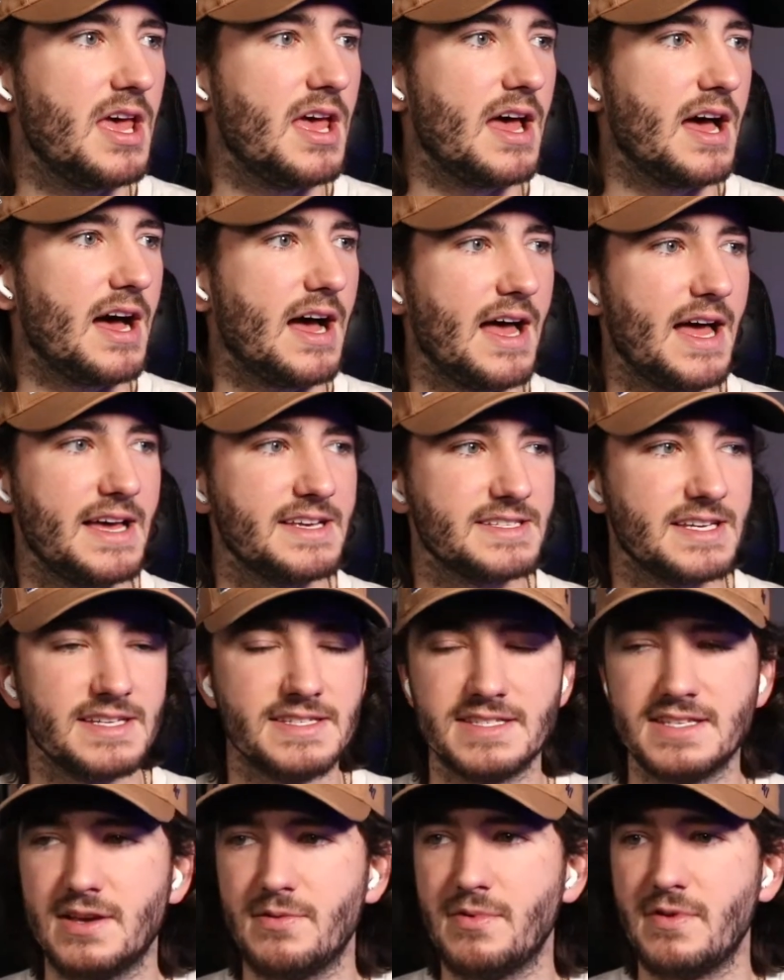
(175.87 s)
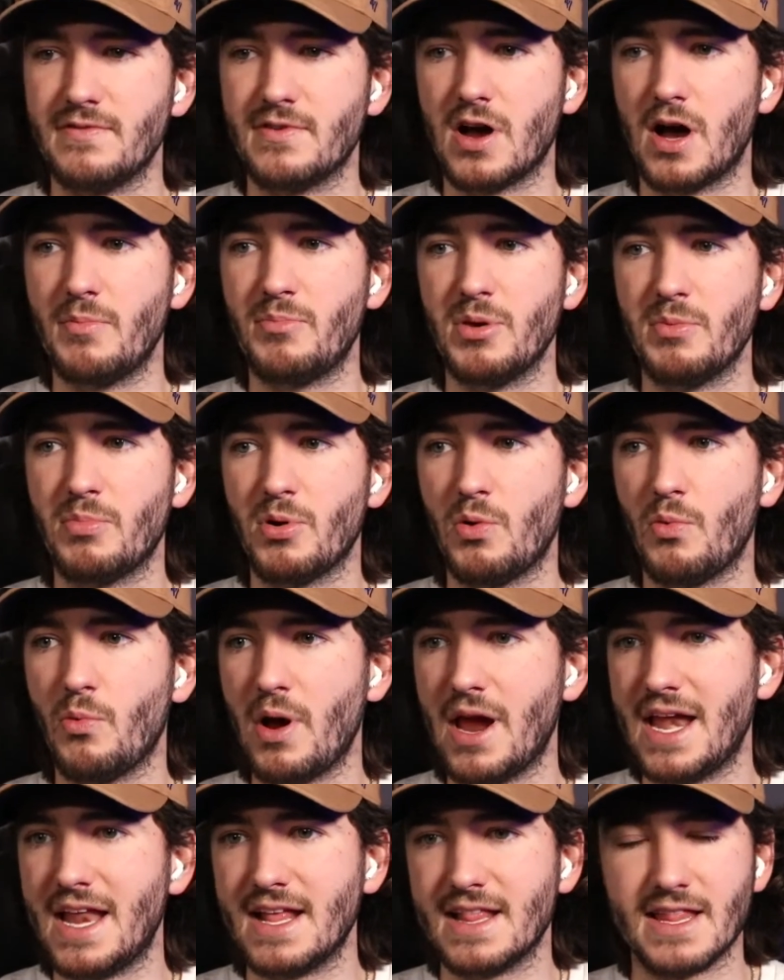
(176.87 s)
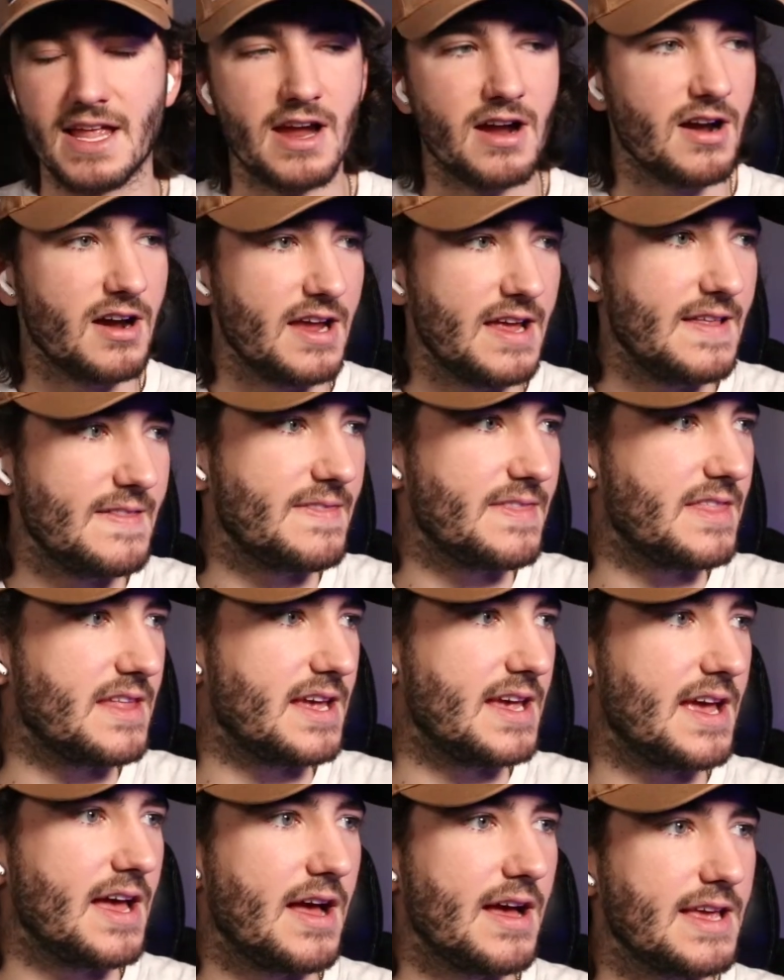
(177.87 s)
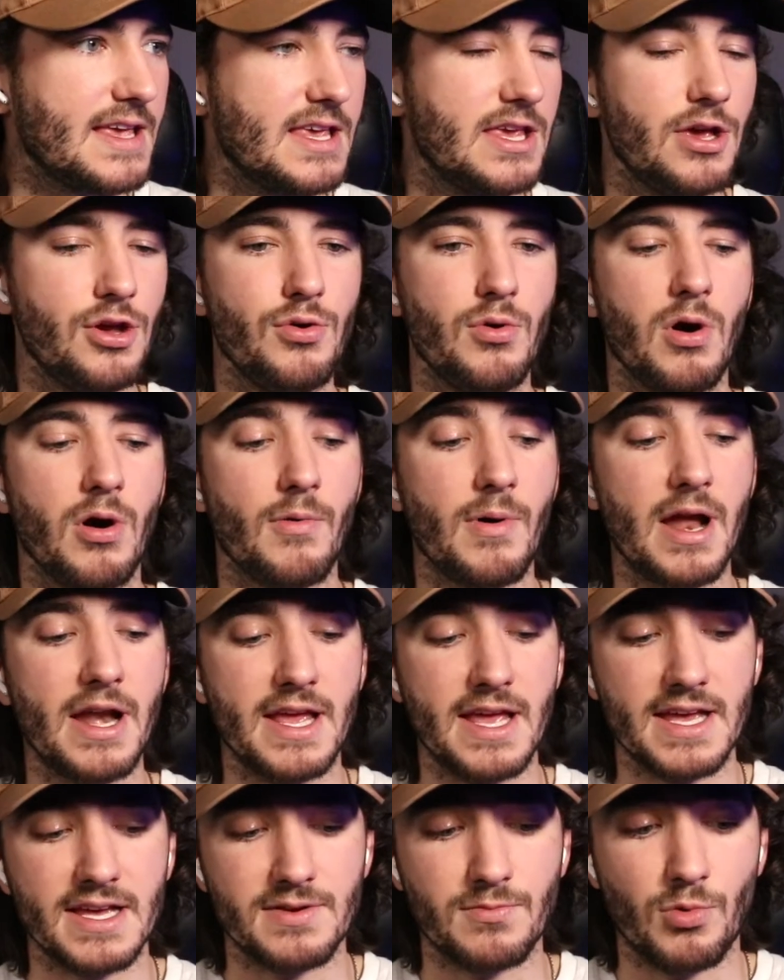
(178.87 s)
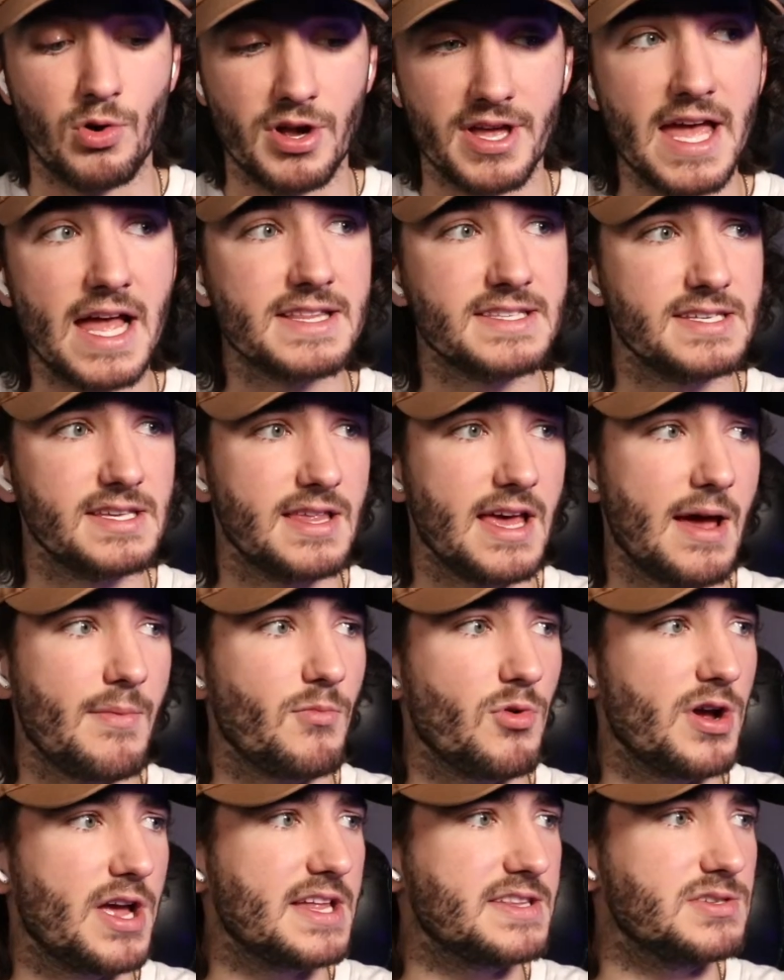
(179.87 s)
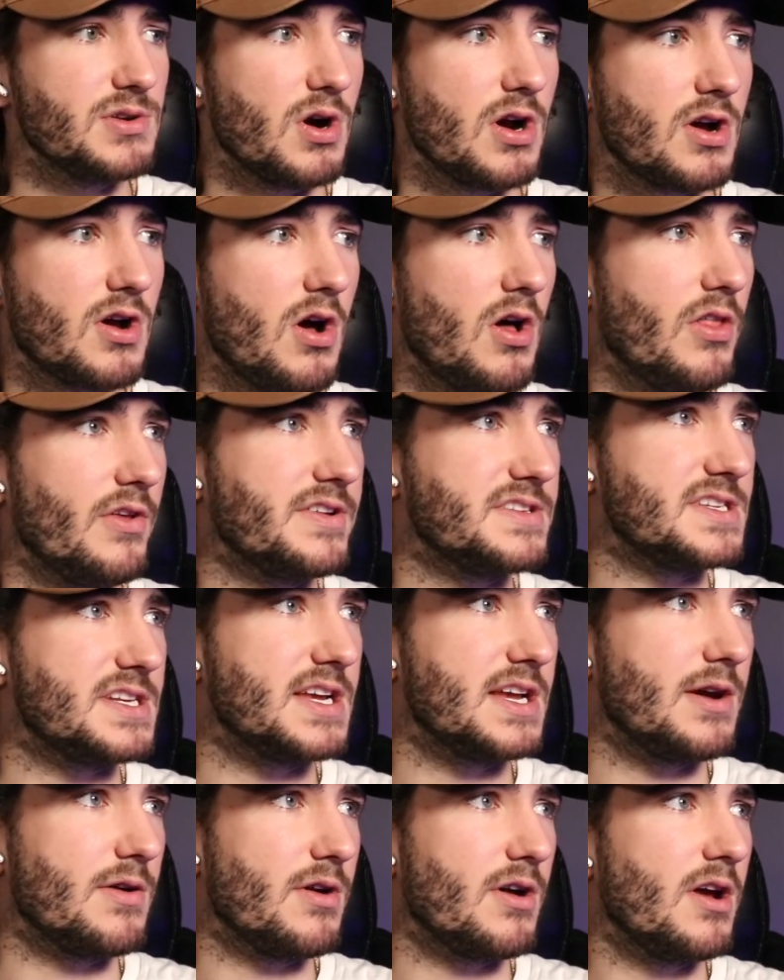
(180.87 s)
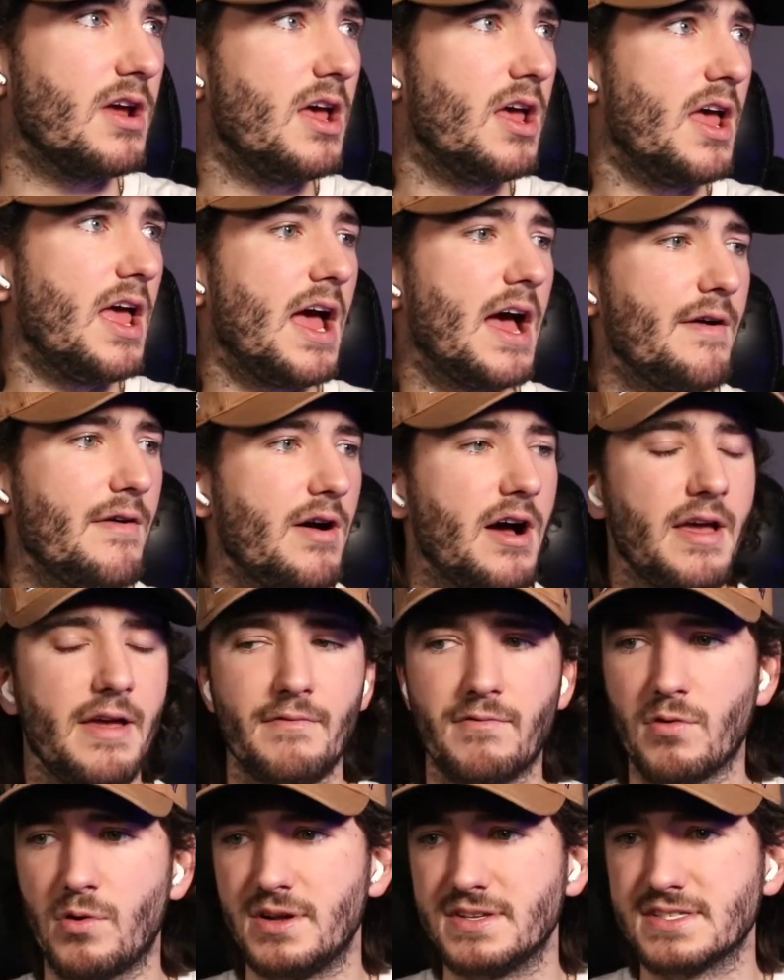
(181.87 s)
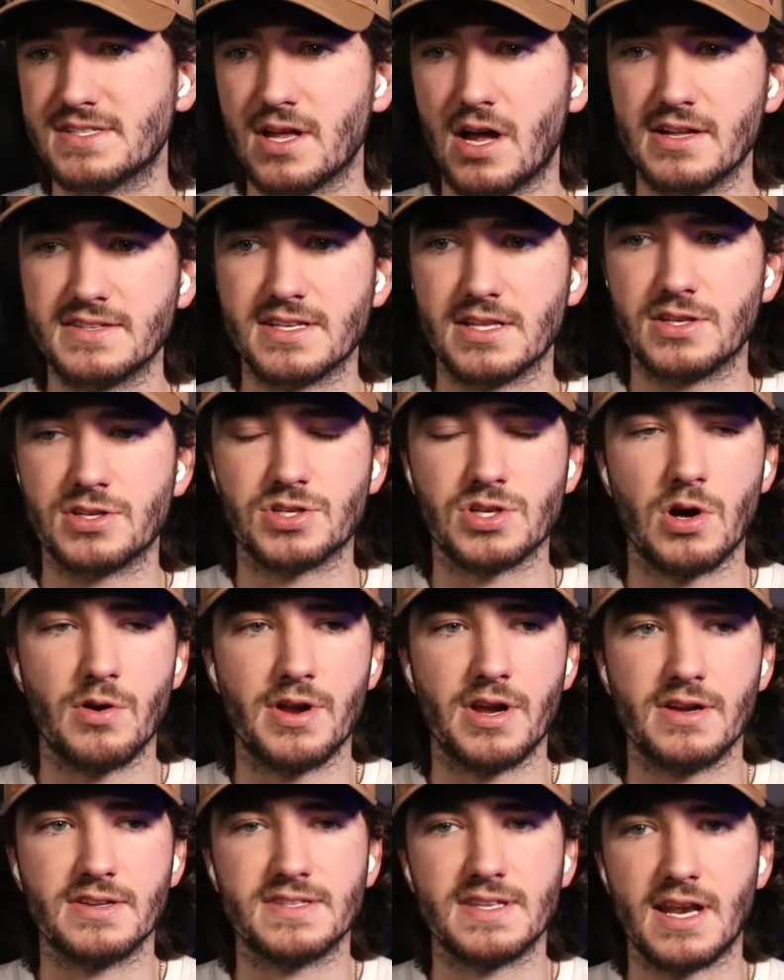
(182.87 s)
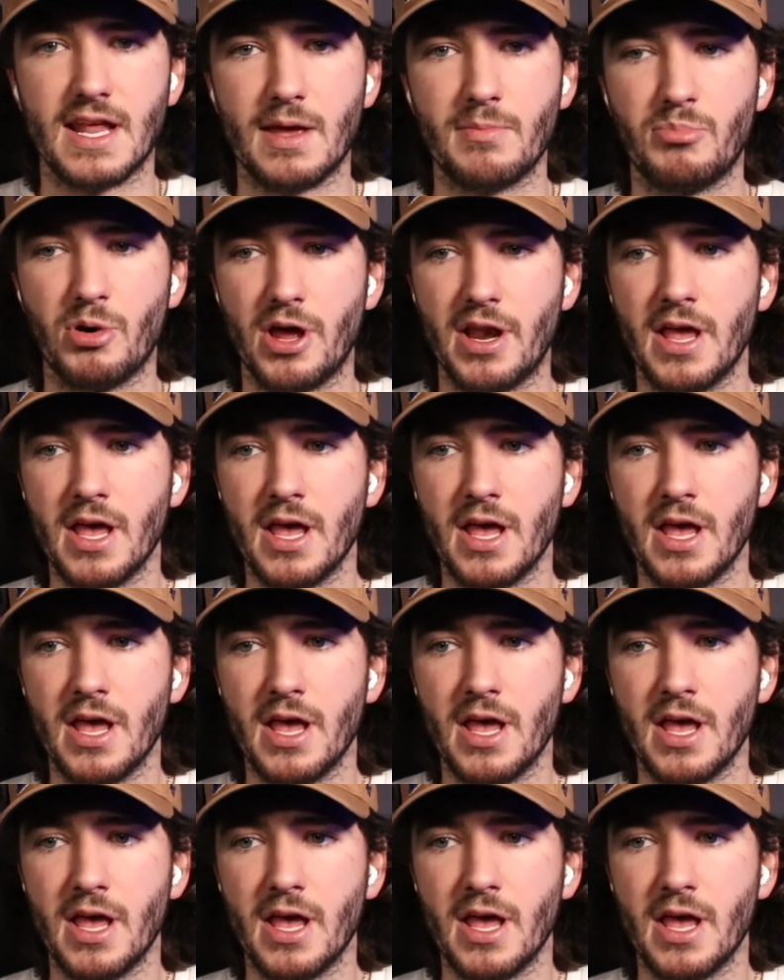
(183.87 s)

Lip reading: As I see, we've got people waiting there in the queue already, and we'll get to them. We'll get to our callers and hear everyone's thoughts on the show here tonight. But